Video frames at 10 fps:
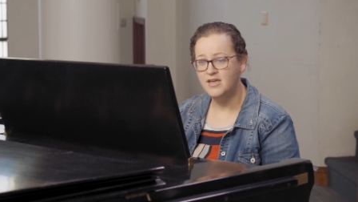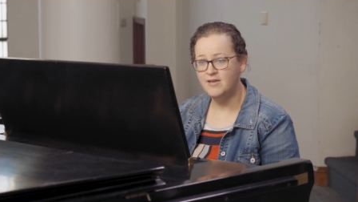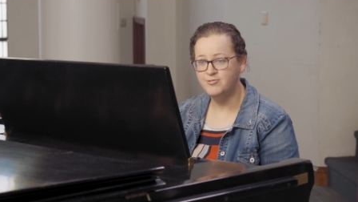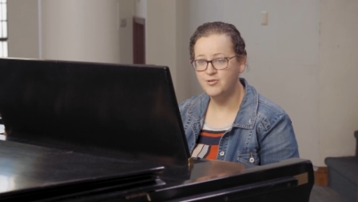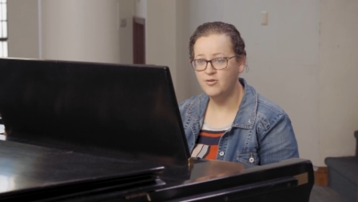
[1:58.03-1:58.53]

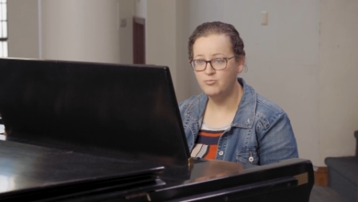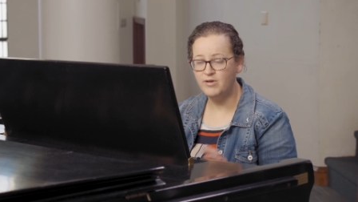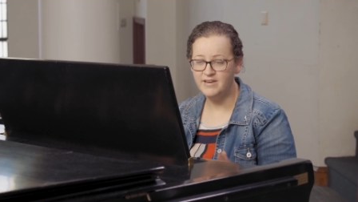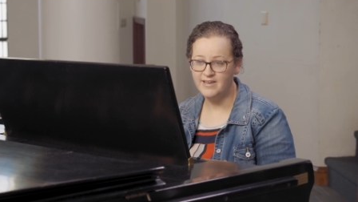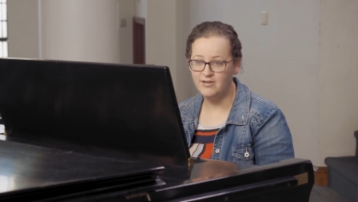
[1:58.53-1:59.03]
if you're
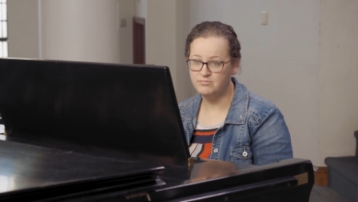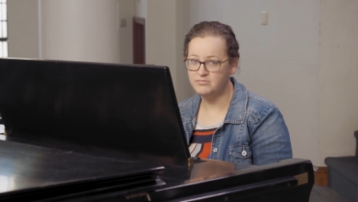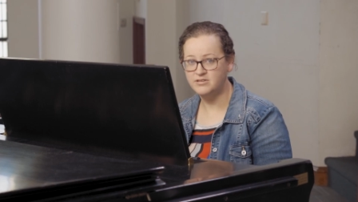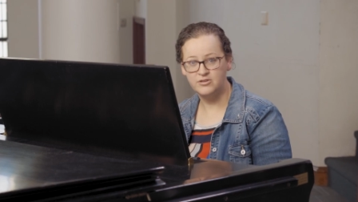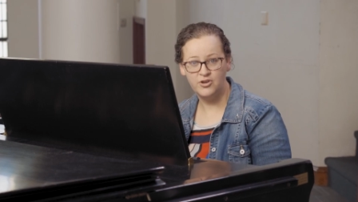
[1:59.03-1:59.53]
right now
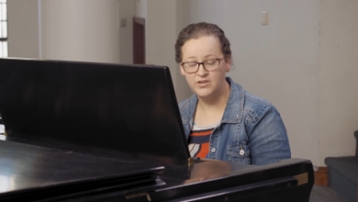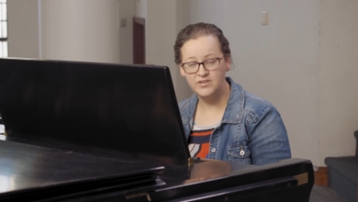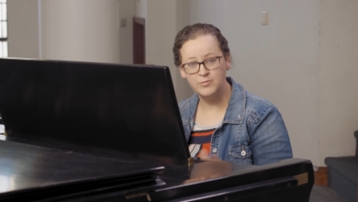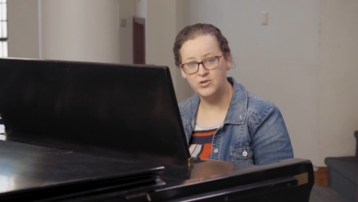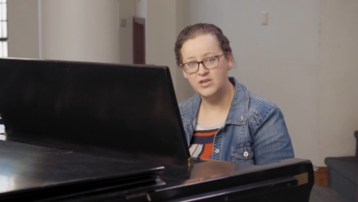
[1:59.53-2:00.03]

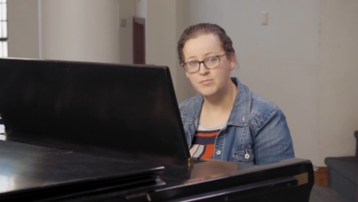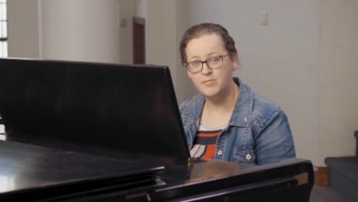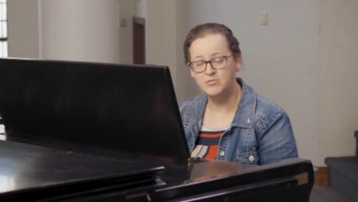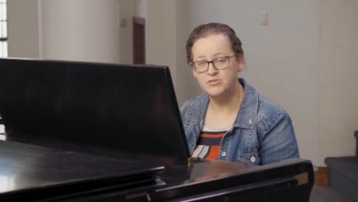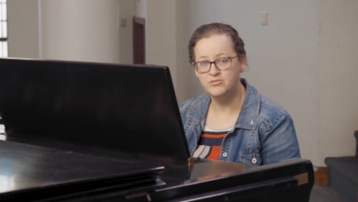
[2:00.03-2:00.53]
currently working
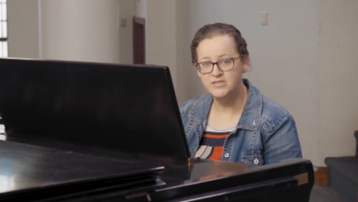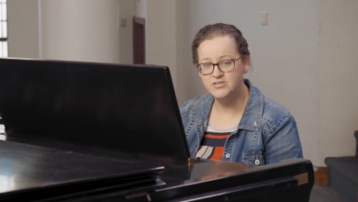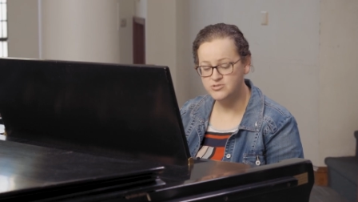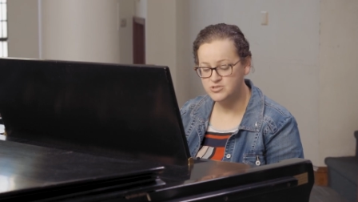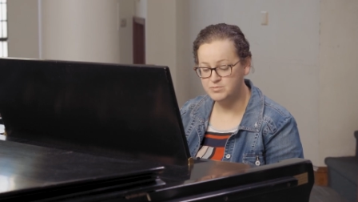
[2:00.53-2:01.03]
maybe with your
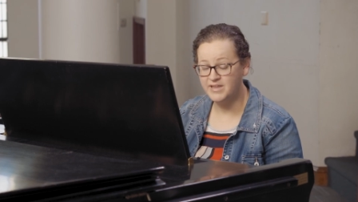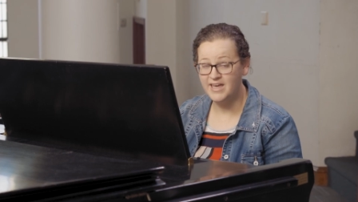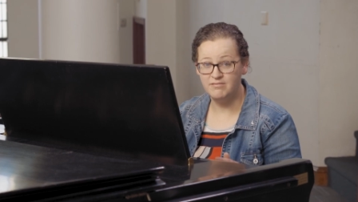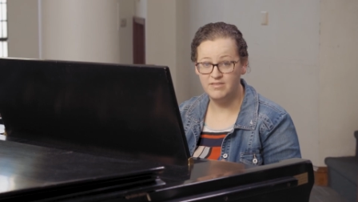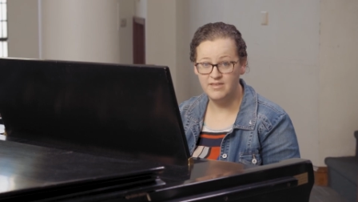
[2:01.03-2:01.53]
teacher to play
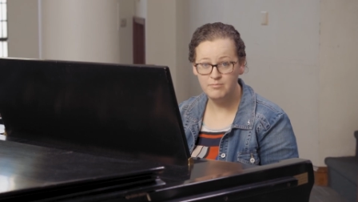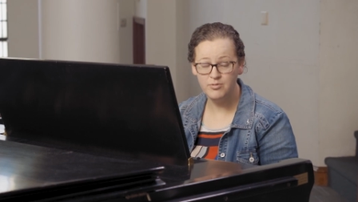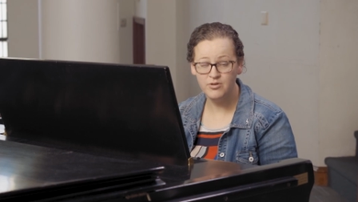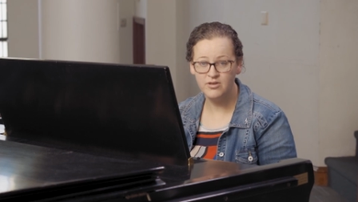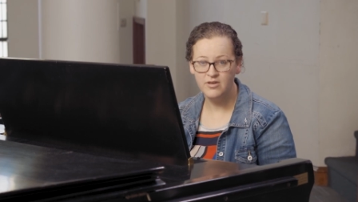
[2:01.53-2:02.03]
out of the hymn
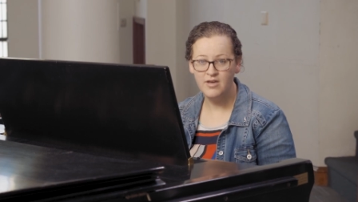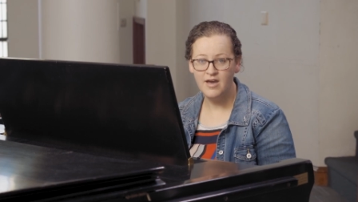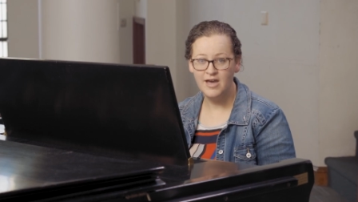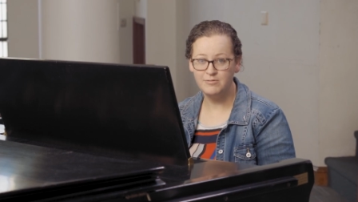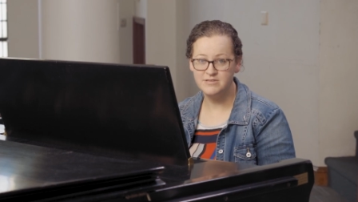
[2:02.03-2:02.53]
book,
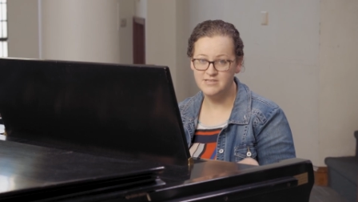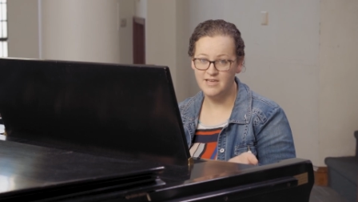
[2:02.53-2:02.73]
I would